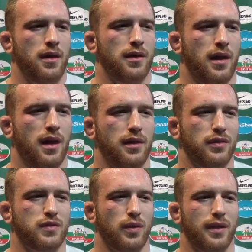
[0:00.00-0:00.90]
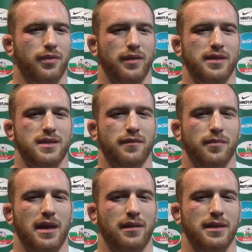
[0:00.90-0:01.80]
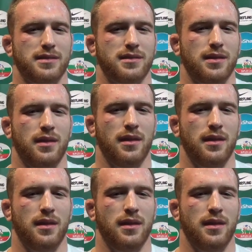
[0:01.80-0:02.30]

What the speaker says: U23 silver medalist,